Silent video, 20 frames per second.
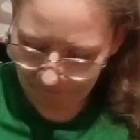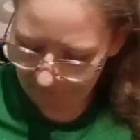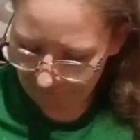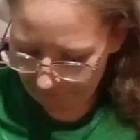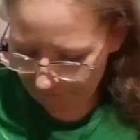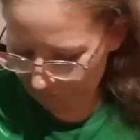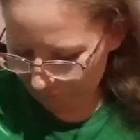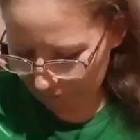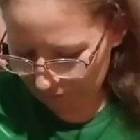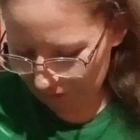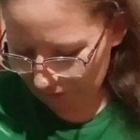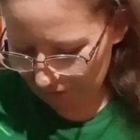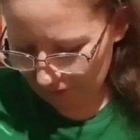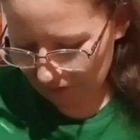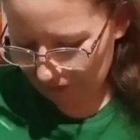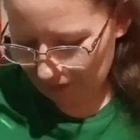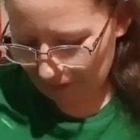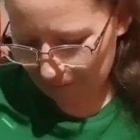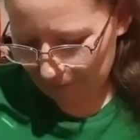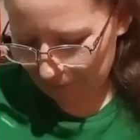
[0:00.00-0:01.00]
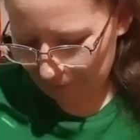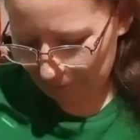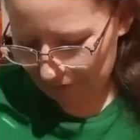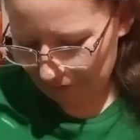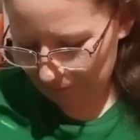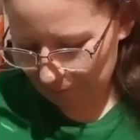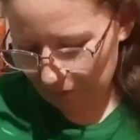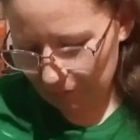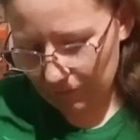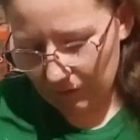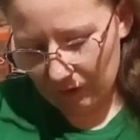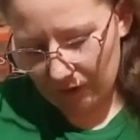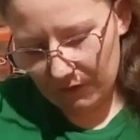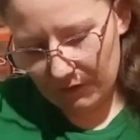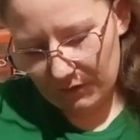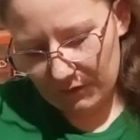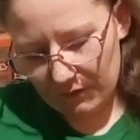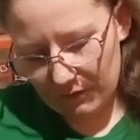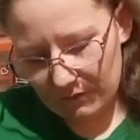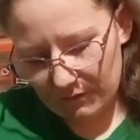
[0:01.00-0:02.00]
Was not happy with them at
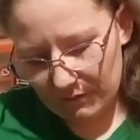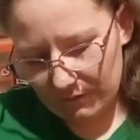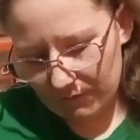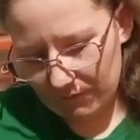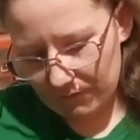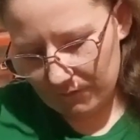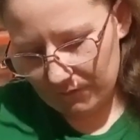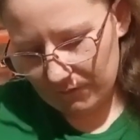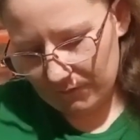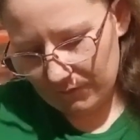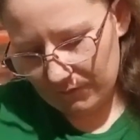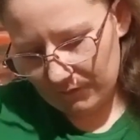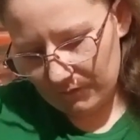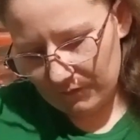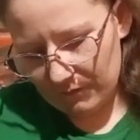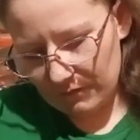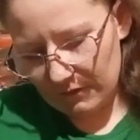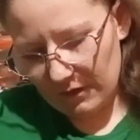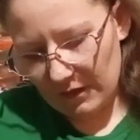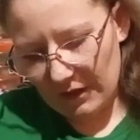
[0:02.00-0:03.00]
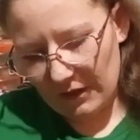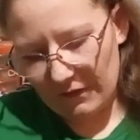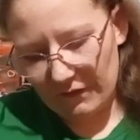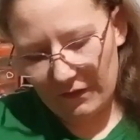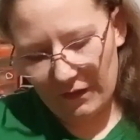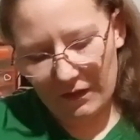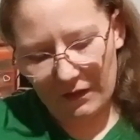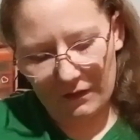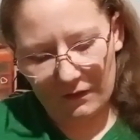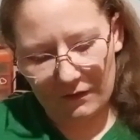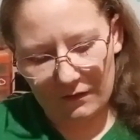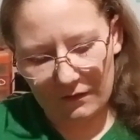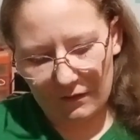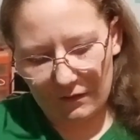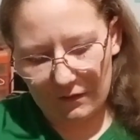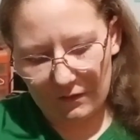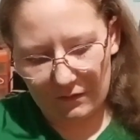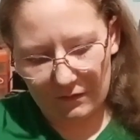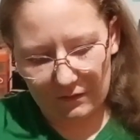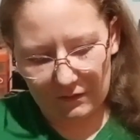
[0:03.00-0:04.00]
first. And they
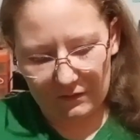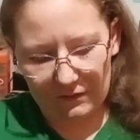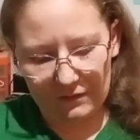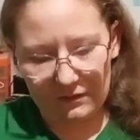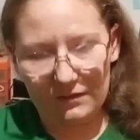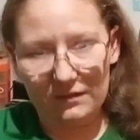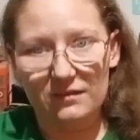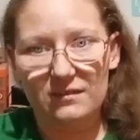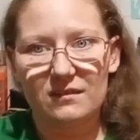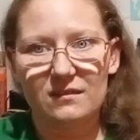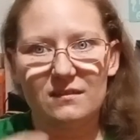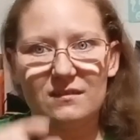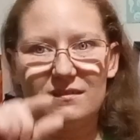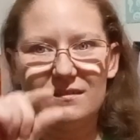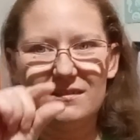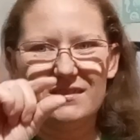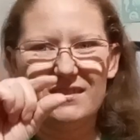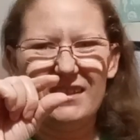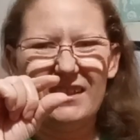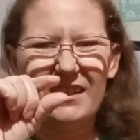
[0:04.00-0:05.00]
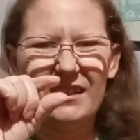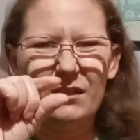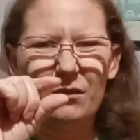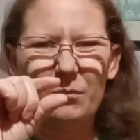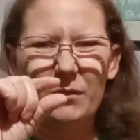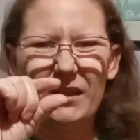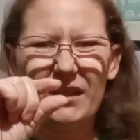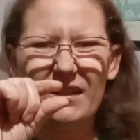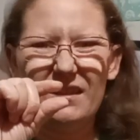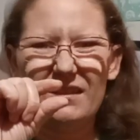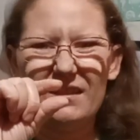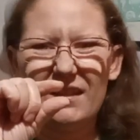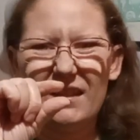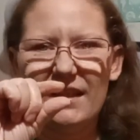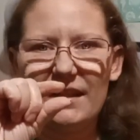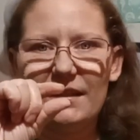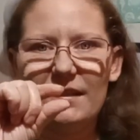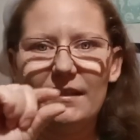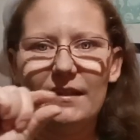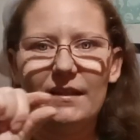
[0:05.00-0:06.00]
are just little bitty
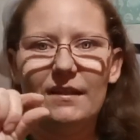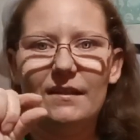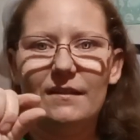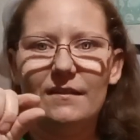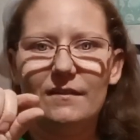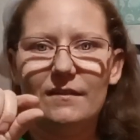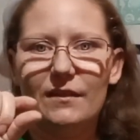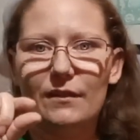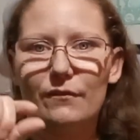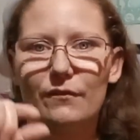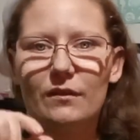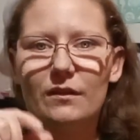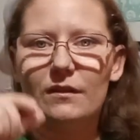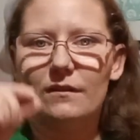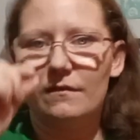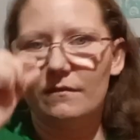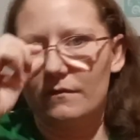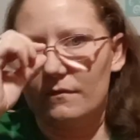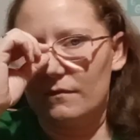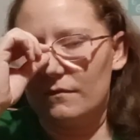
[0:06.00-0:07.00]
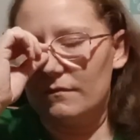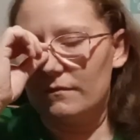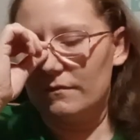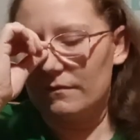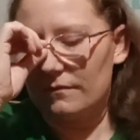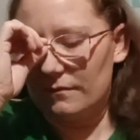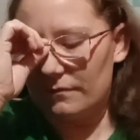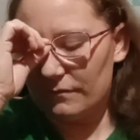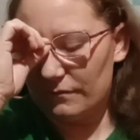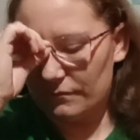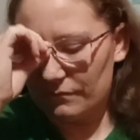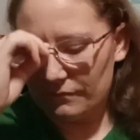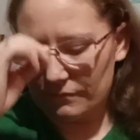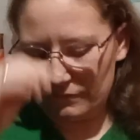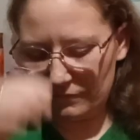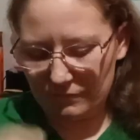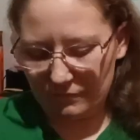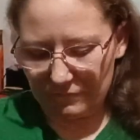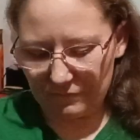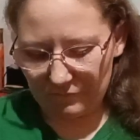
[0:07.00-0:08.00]
slightly different.
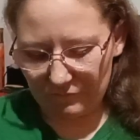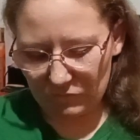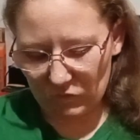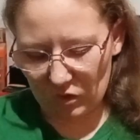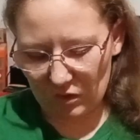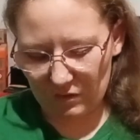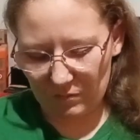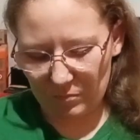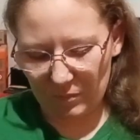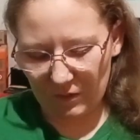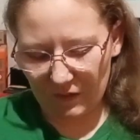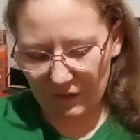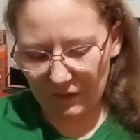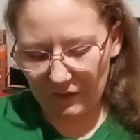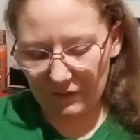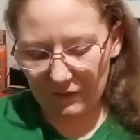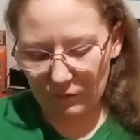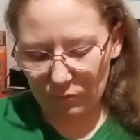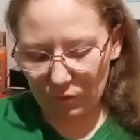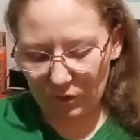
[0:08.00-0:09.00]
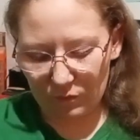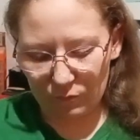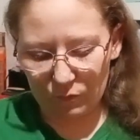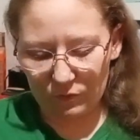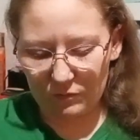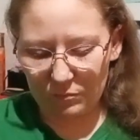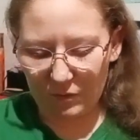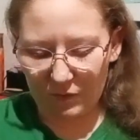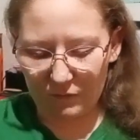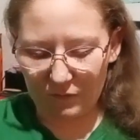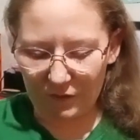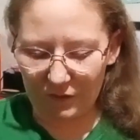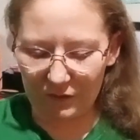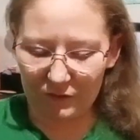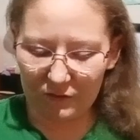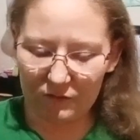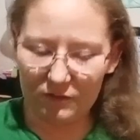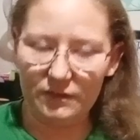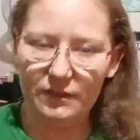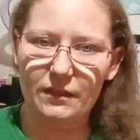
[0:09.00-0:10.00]
Just because one was my
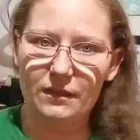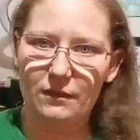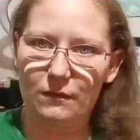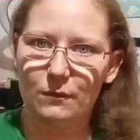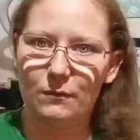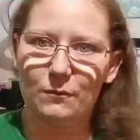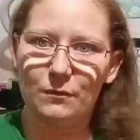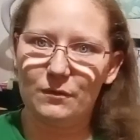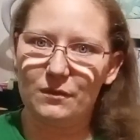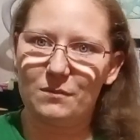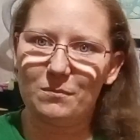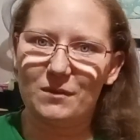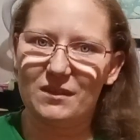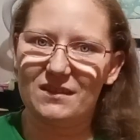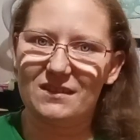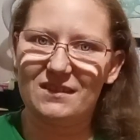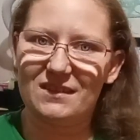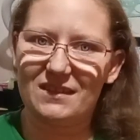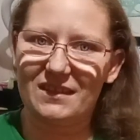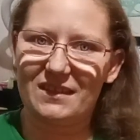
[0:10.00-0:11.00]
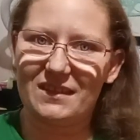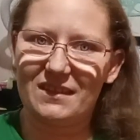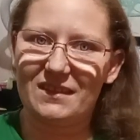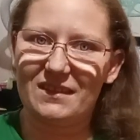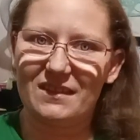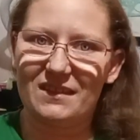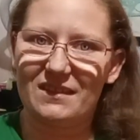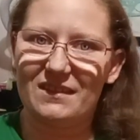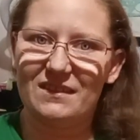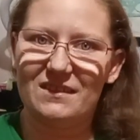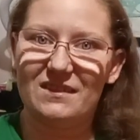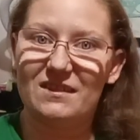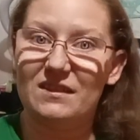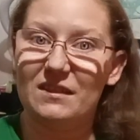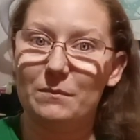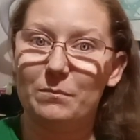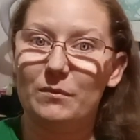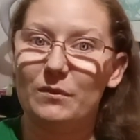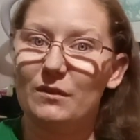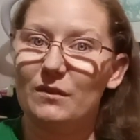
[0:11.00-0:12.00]
first, the other one was my second
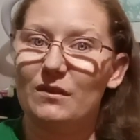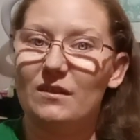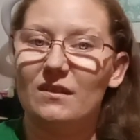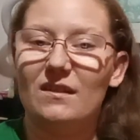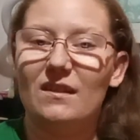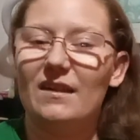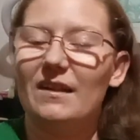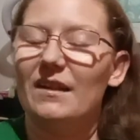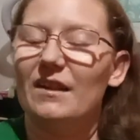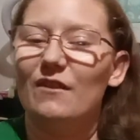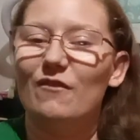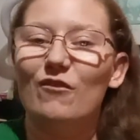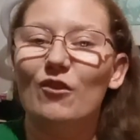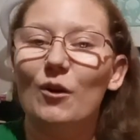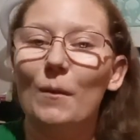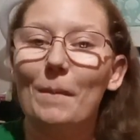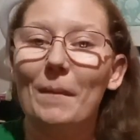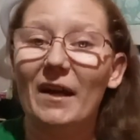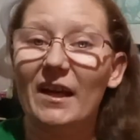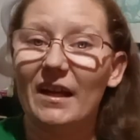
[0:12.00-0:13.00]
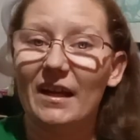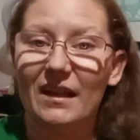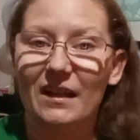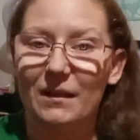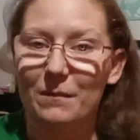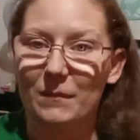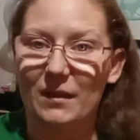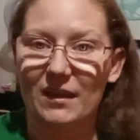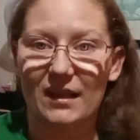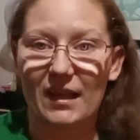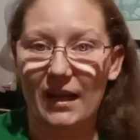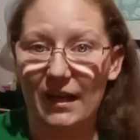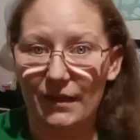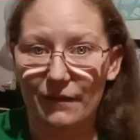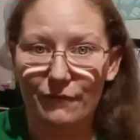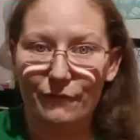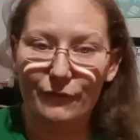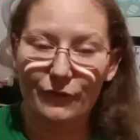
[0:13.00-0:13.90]
slipper I ever made in my life.